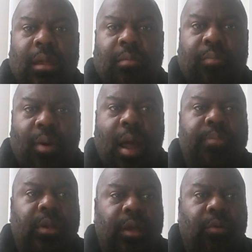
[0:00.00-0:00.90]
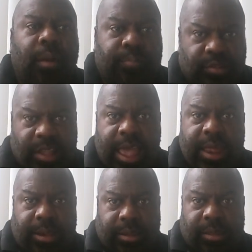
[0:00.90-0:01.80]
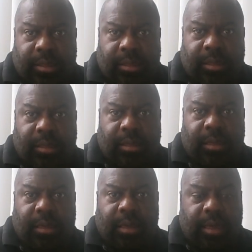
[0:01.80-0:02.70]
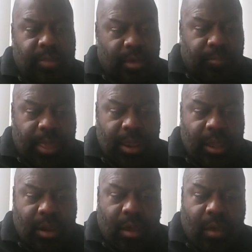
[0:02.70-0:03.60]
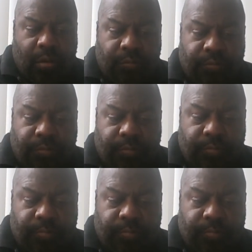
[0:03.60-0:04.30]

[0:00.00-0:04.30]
properly represent, in the opinion of